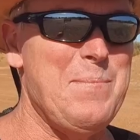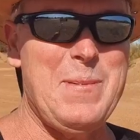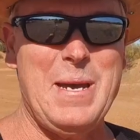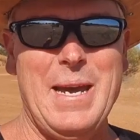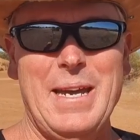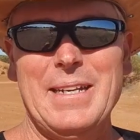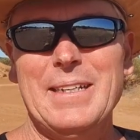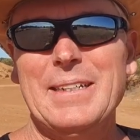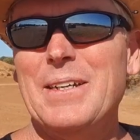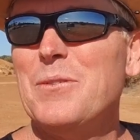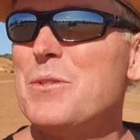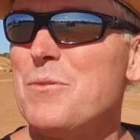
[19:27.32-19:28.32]
Man,
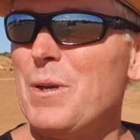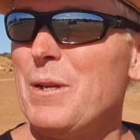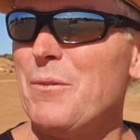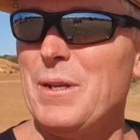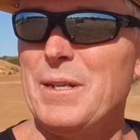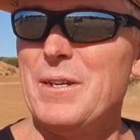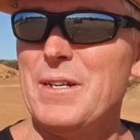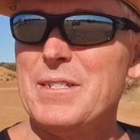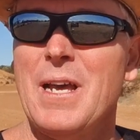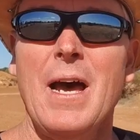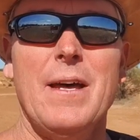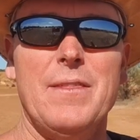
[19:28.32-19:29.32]
it was really, really
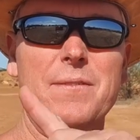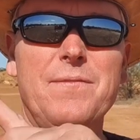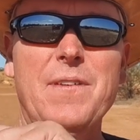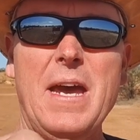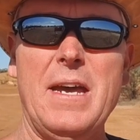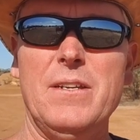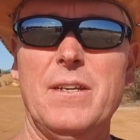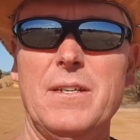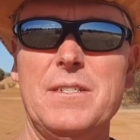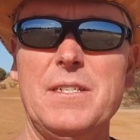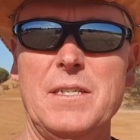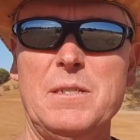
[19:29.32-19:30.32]
nice. The van you
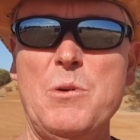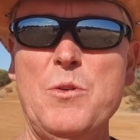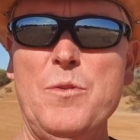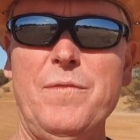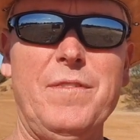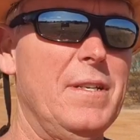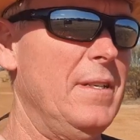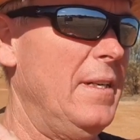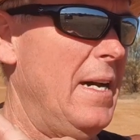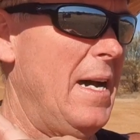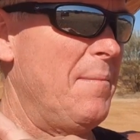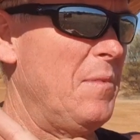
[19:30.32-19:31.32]
can see has moved.
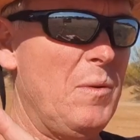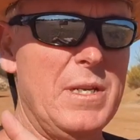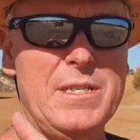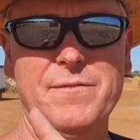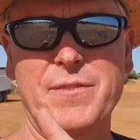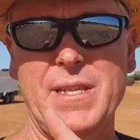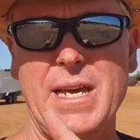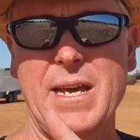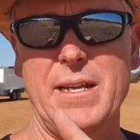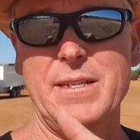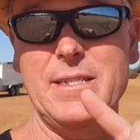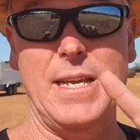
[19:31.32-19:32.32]
The reason for
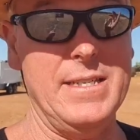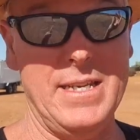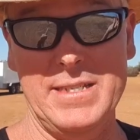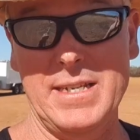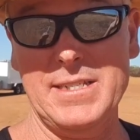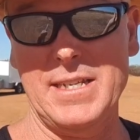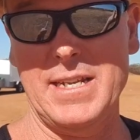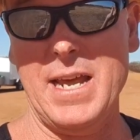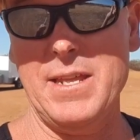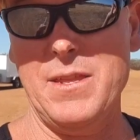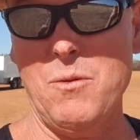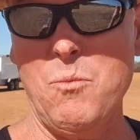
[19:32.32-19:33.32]
that is that, yeah,
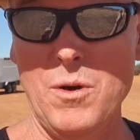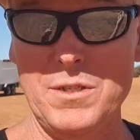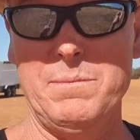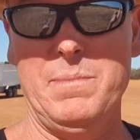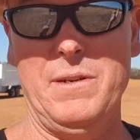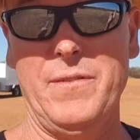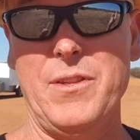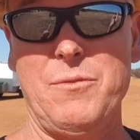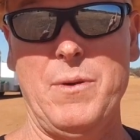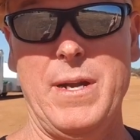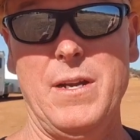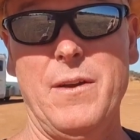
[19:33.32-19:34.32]
yesterday there was a bit of a
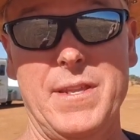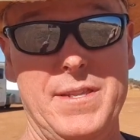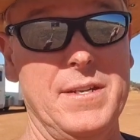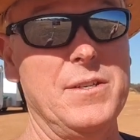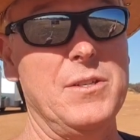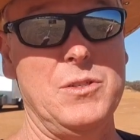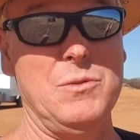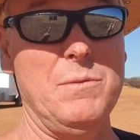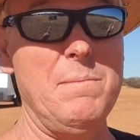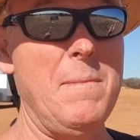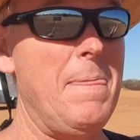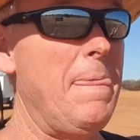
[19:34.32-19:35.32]
threat of a
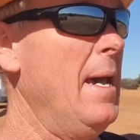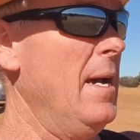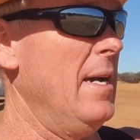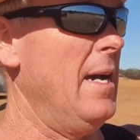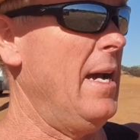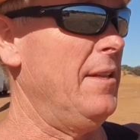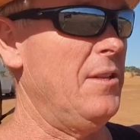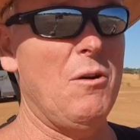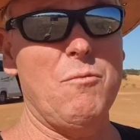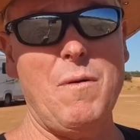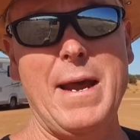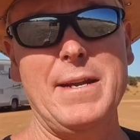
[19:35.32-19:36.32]
thunderstorm and the
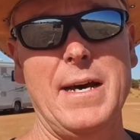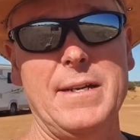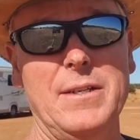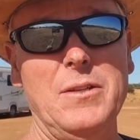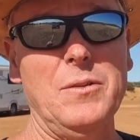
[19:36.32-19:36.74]
old radar